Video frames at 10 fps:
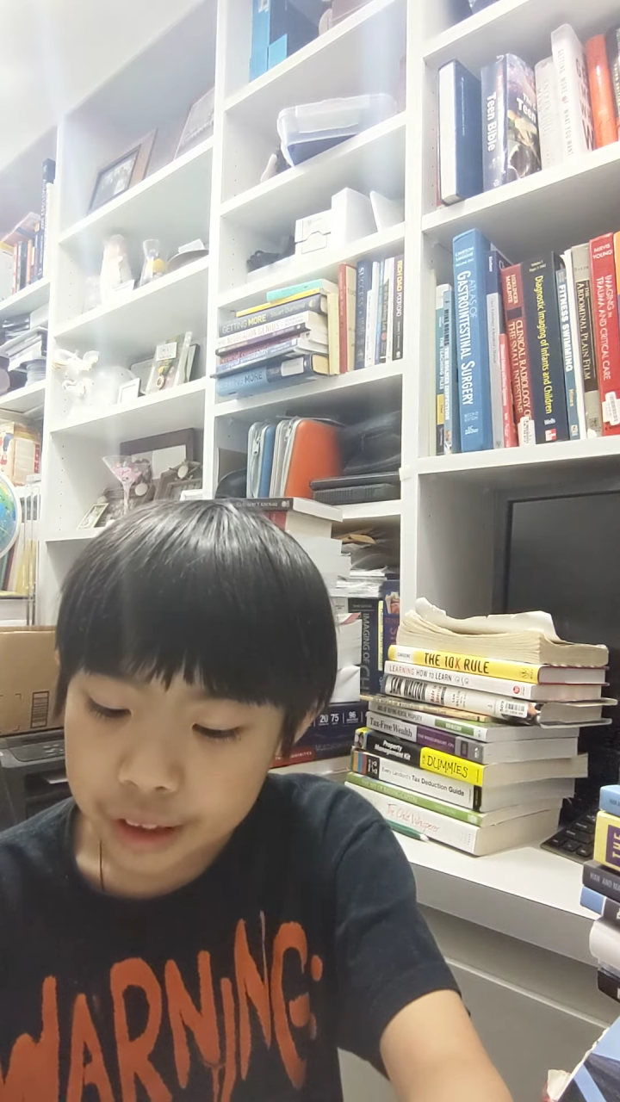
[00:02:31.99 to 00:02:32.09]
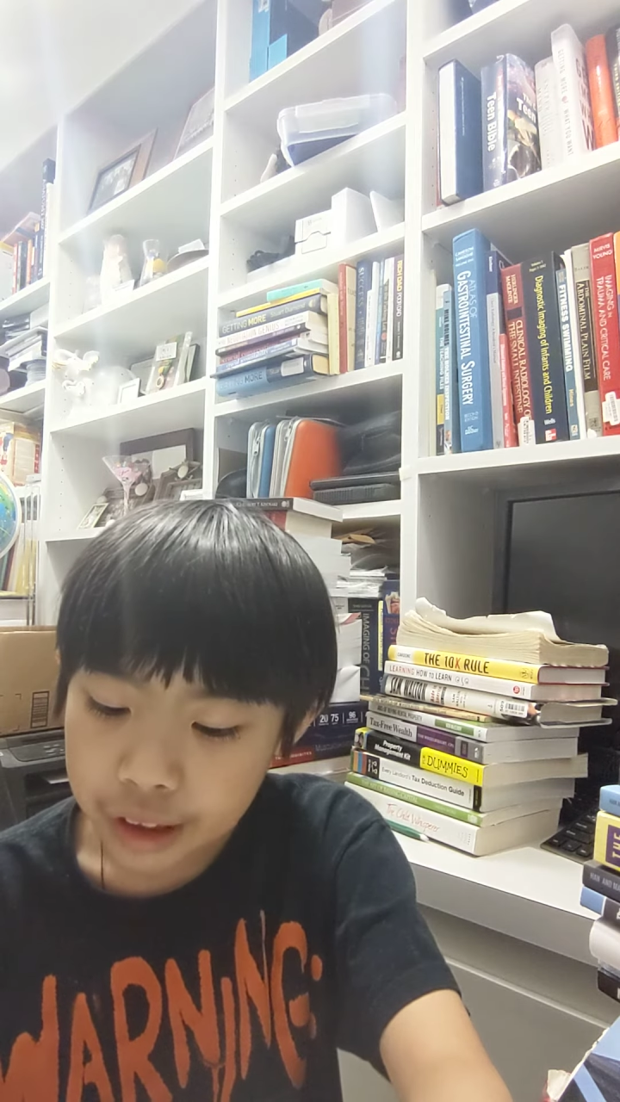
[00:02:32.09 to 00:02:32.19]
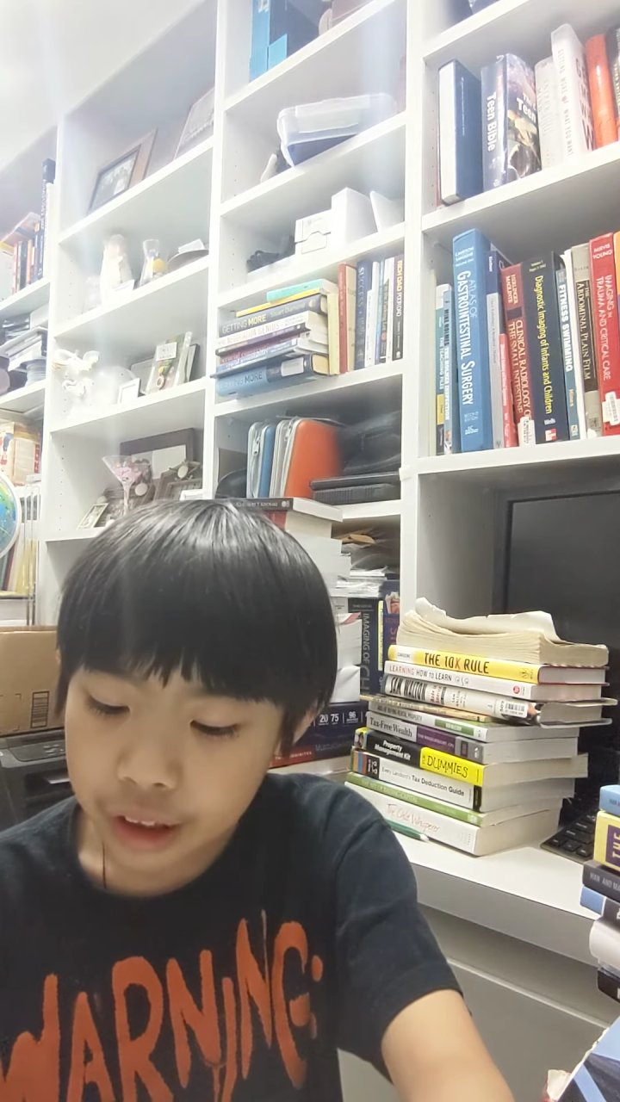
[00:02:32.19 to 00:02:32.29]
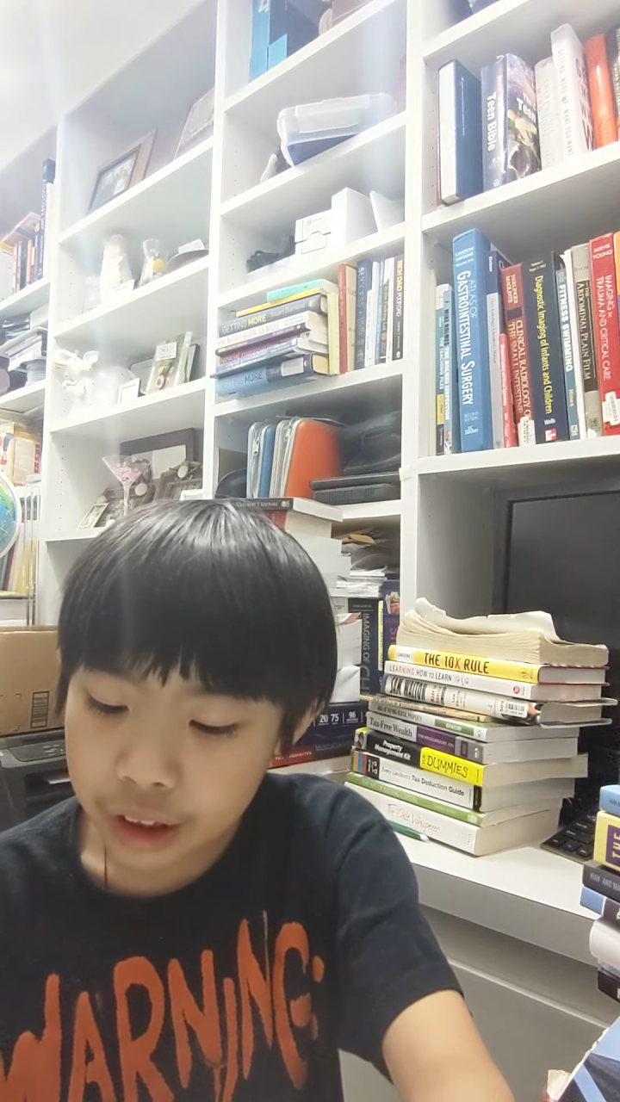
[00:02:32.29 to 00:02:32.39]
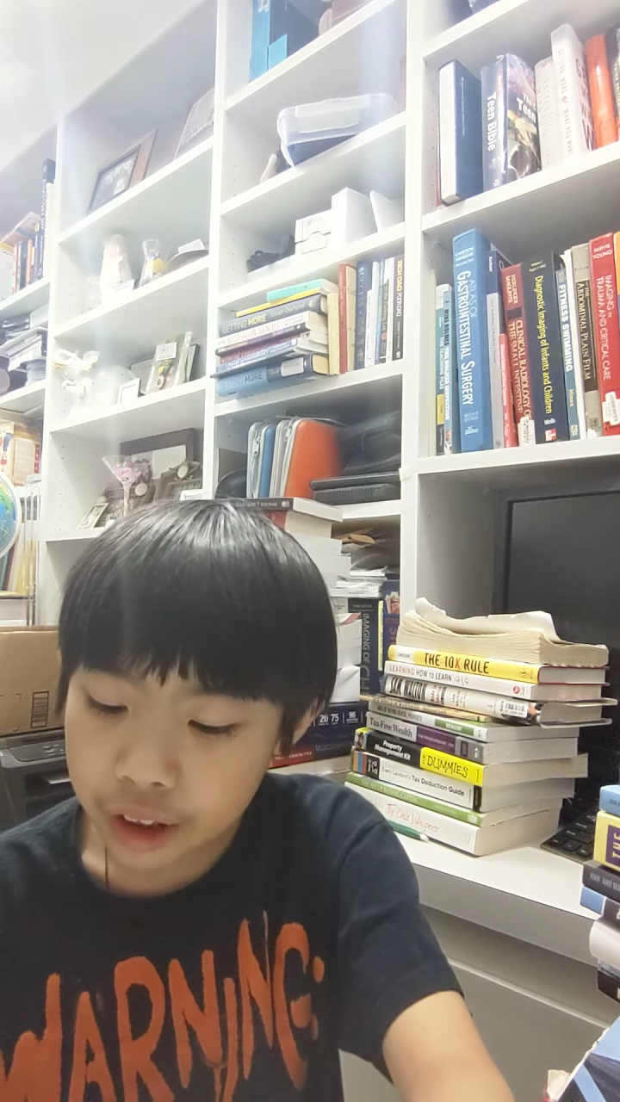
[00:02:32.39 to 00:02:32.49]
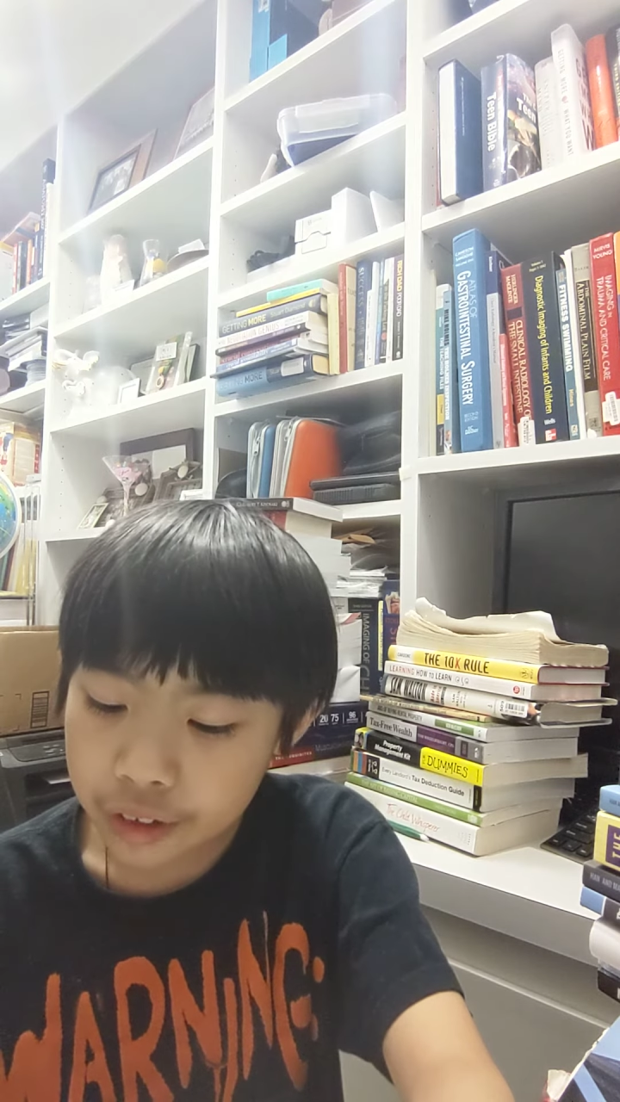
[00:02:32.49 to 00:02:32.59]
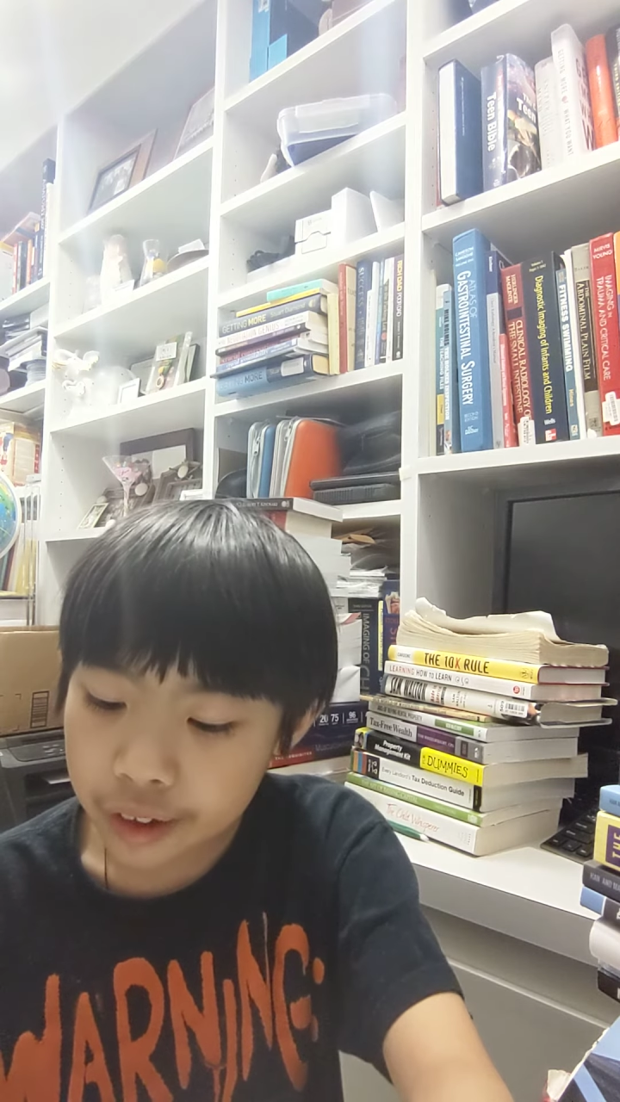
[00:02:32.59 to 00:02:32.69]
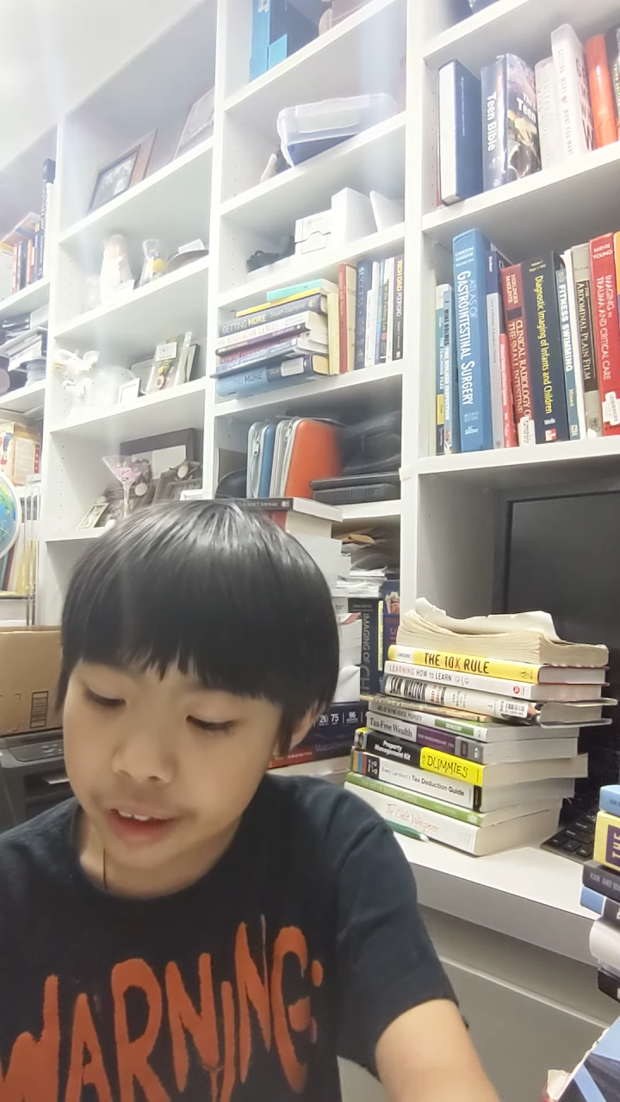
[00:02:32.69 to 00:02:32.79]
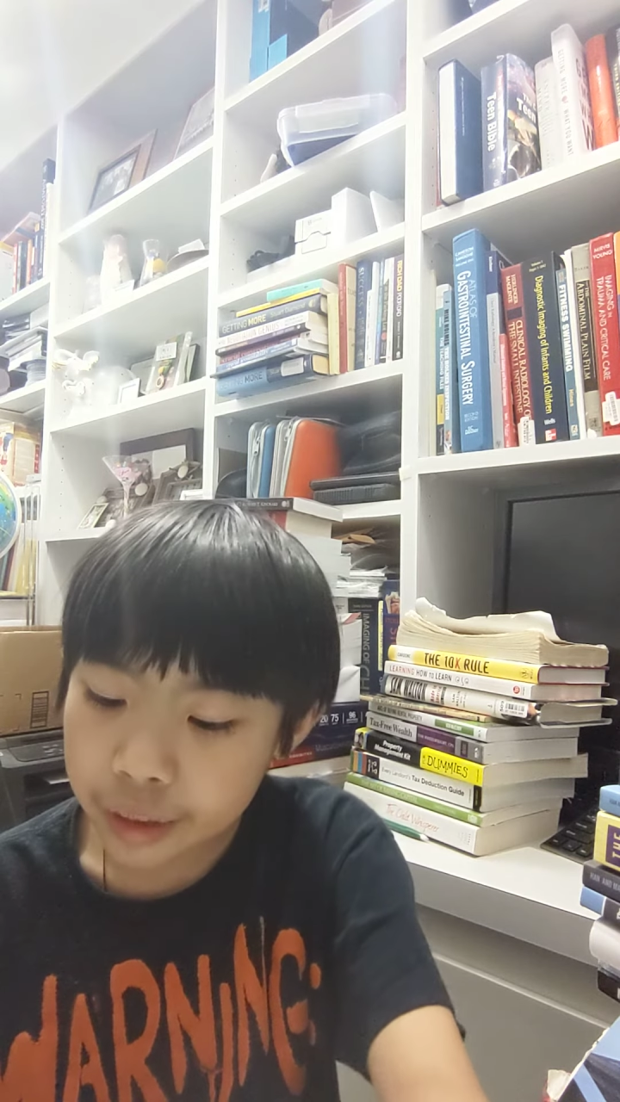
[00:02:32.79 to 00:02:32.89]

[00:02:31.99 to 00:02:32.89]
They are angry at